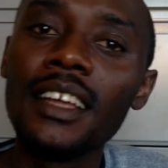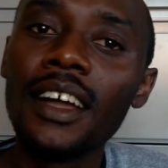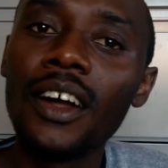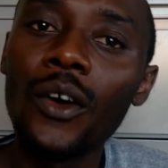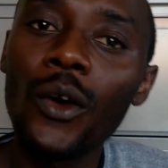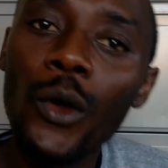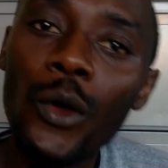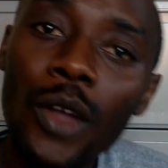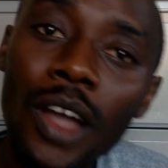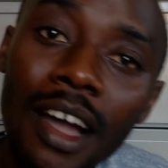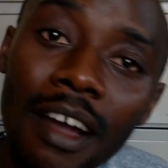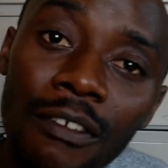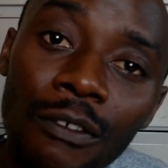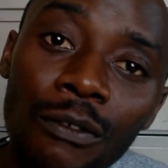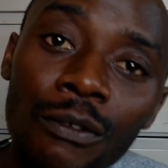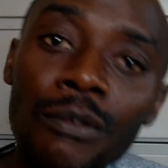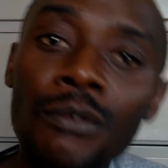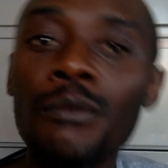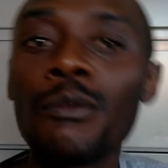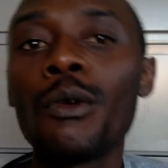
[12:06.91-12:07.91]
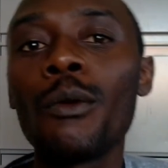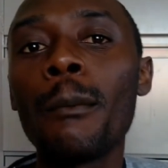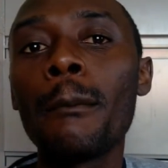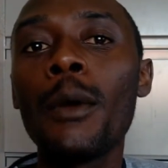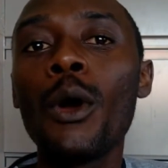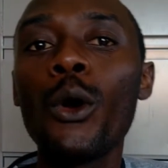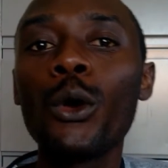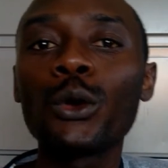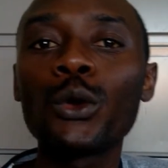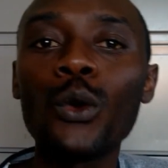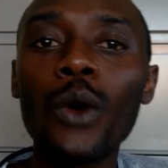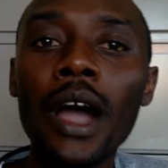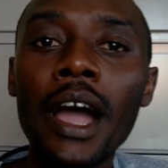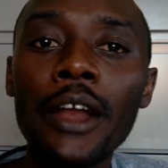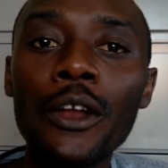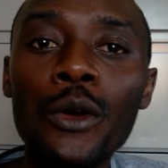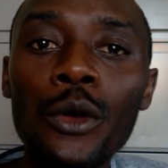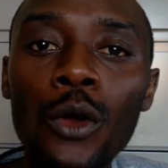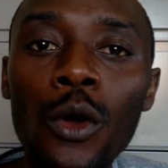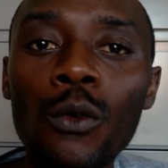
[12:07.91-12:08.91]
or you have more to add
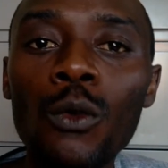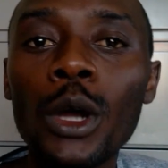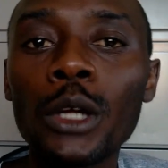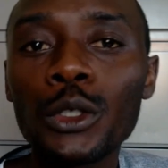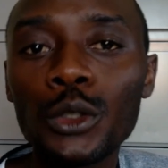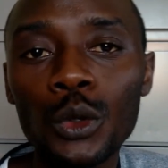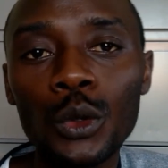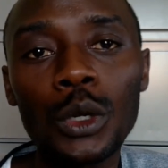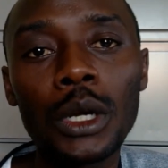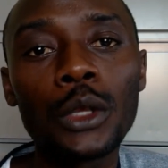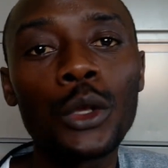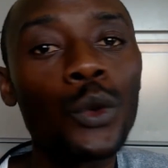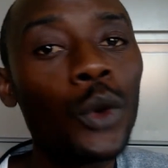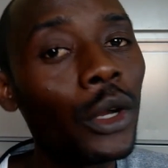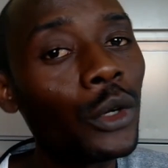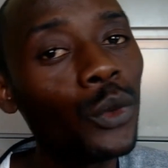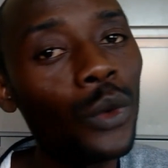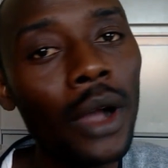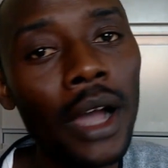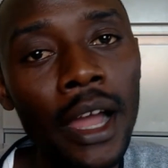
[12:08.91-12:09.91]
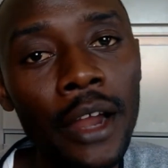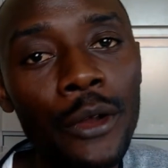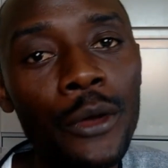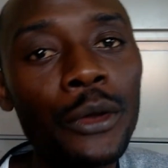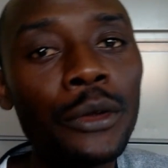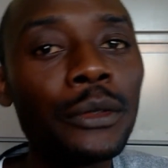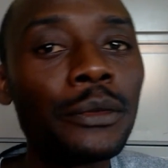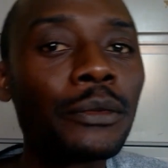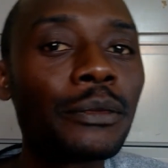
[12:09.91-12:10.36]
on, or what you want to add on,